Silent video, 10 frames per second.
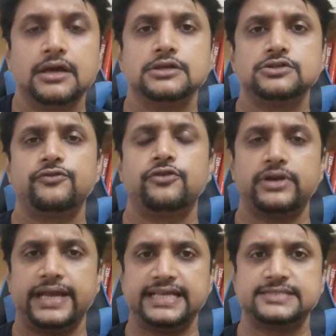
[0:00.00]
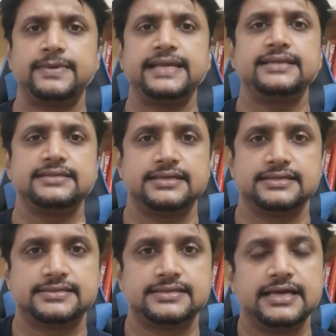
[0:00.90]
So for explaining
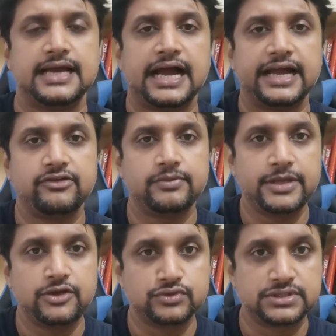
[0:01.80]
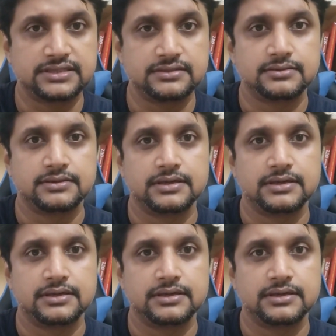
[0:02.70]
this, I will be using